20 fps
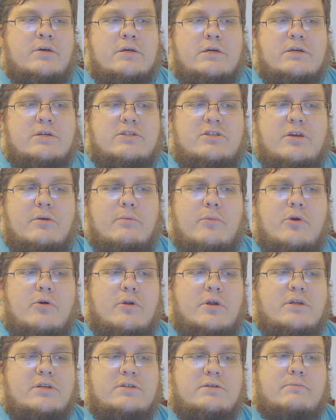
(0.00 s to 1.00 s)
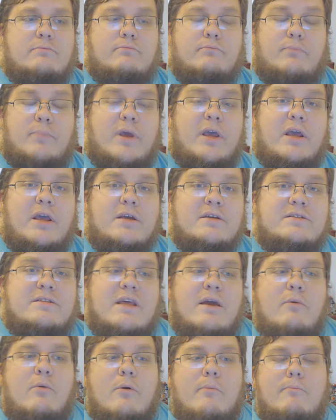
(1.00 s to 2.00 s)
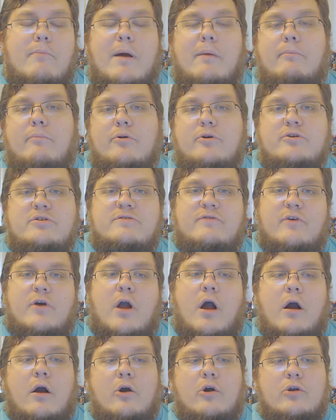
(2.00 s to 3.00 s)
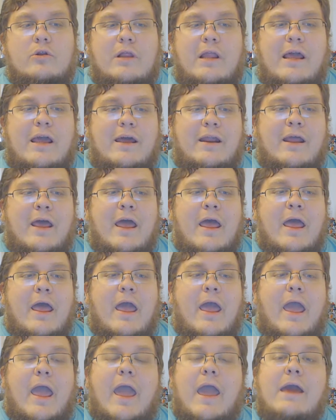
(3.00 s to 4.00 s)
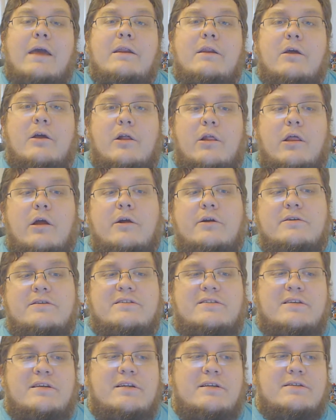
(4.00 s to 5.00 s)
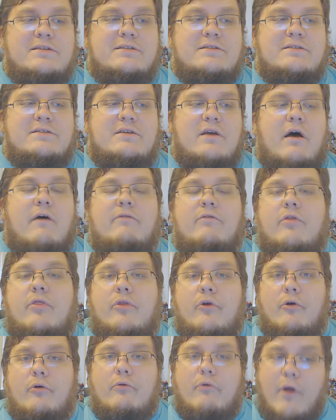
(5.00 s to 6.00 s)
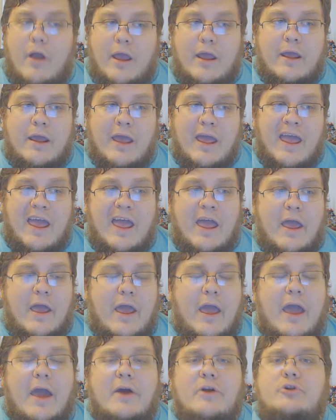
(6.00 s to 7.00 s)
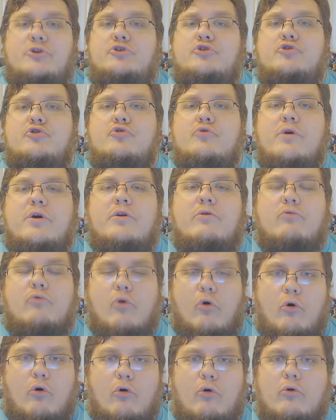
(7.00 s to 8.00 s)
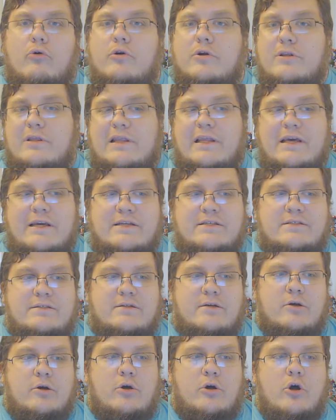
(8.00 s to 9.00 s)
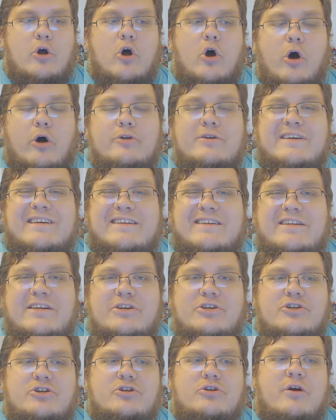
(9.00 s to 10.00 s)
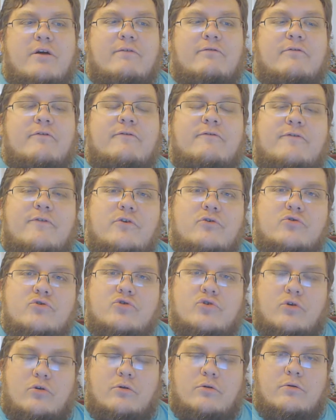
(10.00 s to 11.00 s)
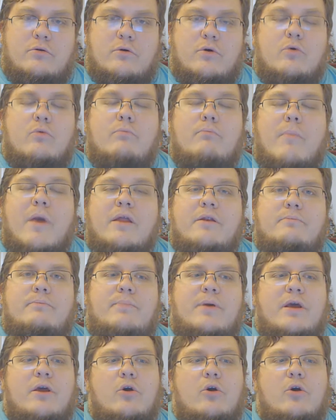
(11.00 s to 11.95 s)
Some units, being as they were members of a conquered land and declared citizens of the Third Reich, had to enroll or enlist. On condition of refusal meant being